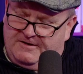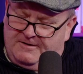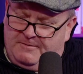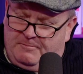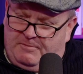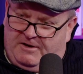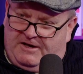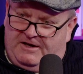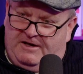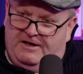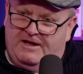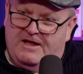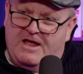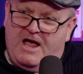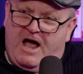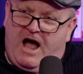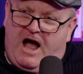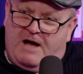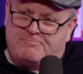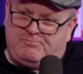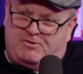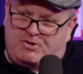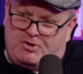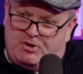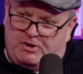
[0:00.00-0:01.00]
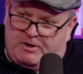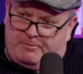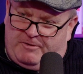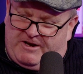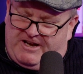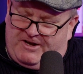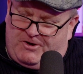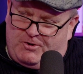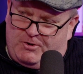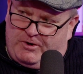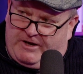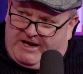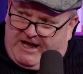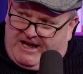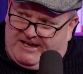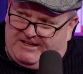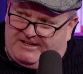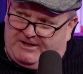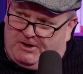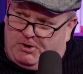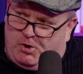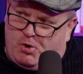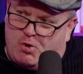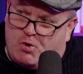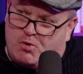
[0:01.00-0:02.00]
But I'm sure when you go to the
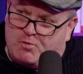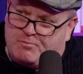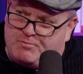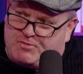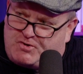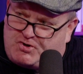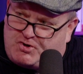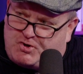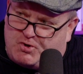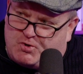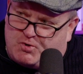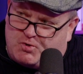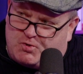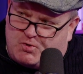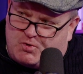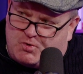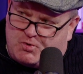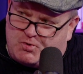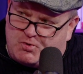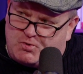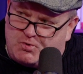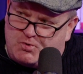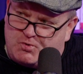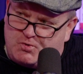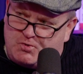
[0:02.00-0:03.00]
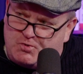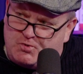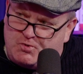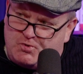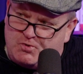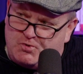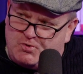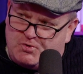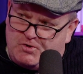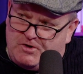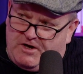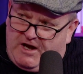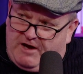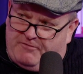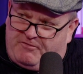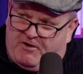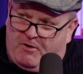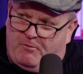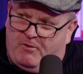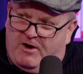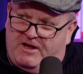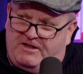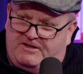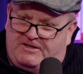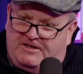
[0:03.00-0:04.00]
Ideal Home Show, if I
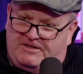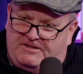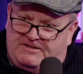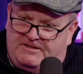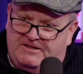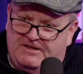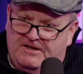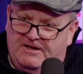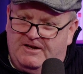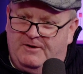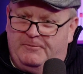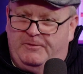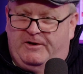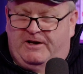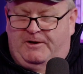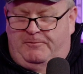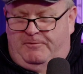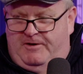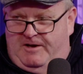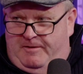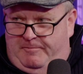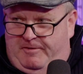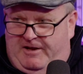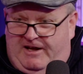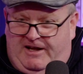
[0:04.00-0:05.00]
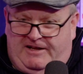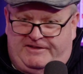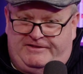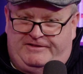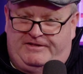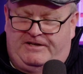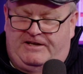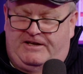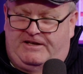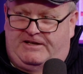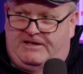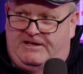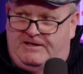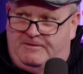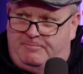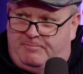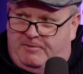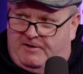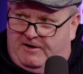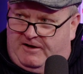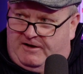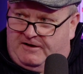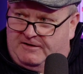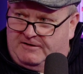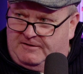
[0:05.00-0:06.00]
wanted, well, I wouldn't be a tiki
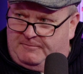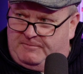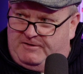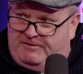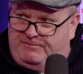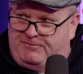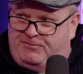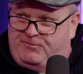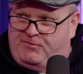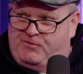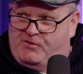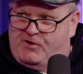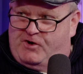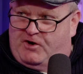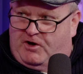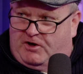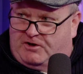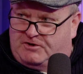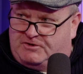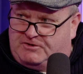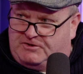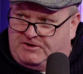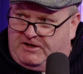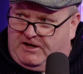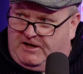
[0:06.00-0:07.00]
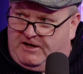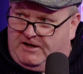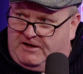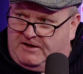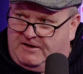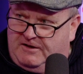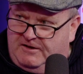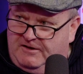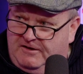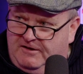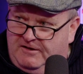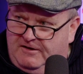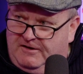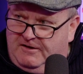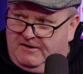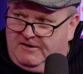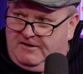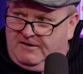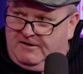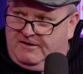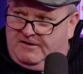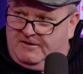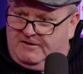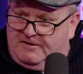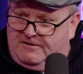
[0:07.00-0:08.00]
bar. I mean, fuck's sake.
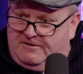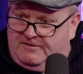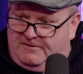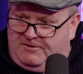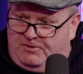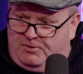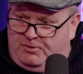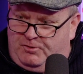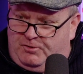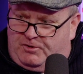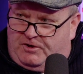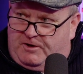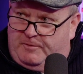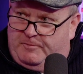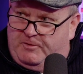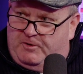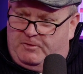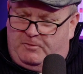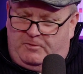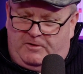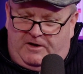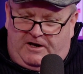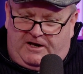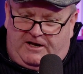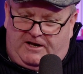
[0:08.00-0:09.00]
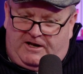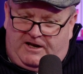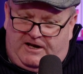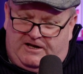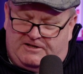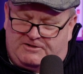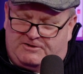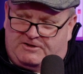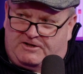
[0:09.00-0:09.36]
Yeah, you coming out with a grass